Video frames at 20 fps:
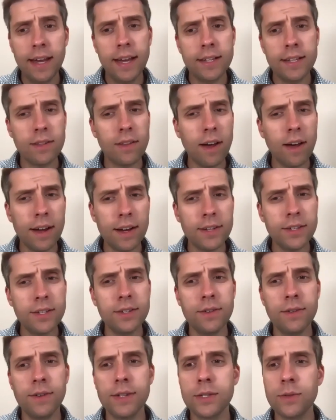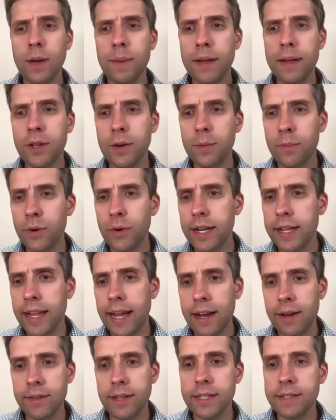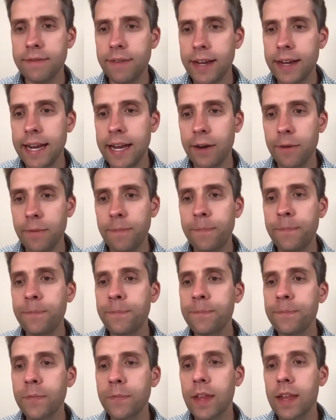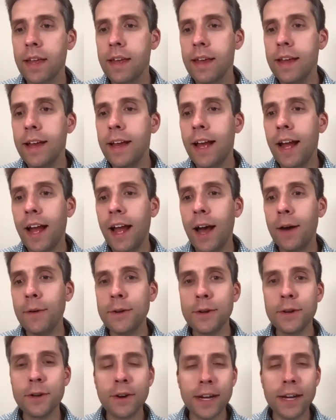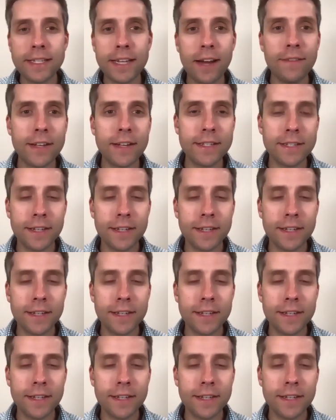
It's a lot of students, so I bet they're pretty loud. Let's find out. How are we doing, grade sevens?